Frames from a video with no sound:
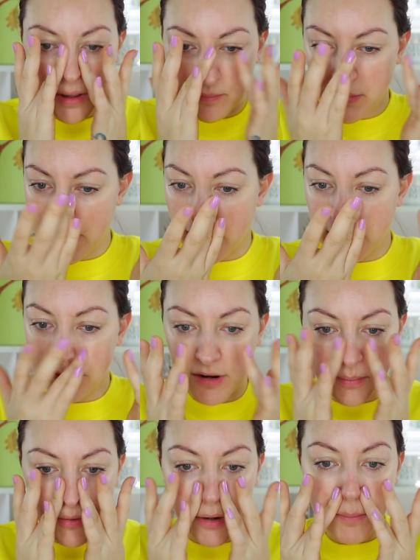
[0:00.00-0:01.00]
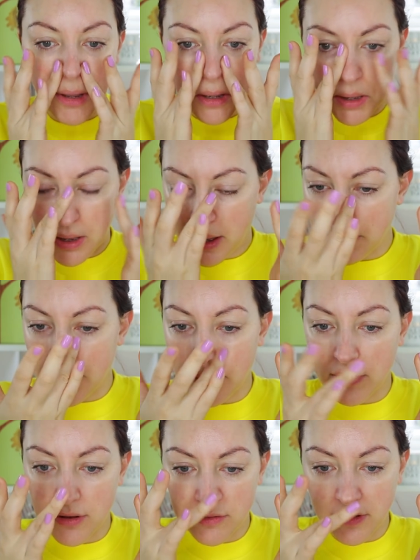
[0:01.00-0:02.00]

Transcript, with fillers: down my eyeshadow primer and powder.